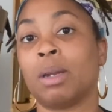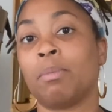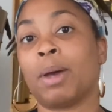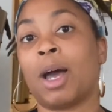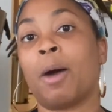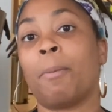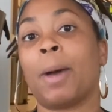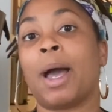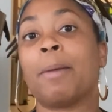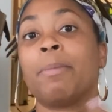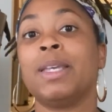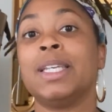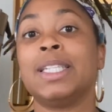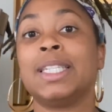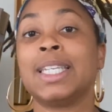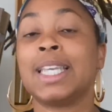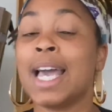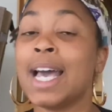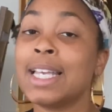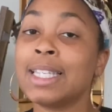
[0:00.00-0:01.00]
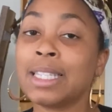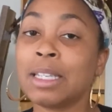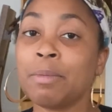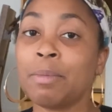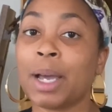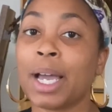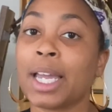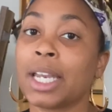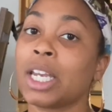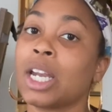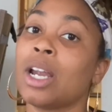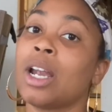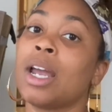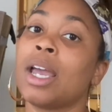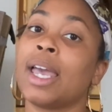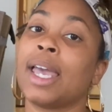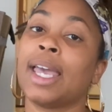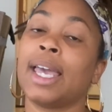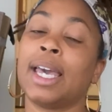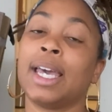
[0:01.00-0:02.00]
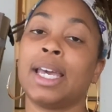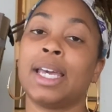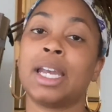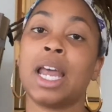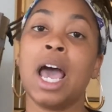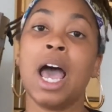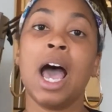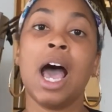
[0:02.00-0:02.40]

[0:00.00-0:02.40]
about my PCSing binder, and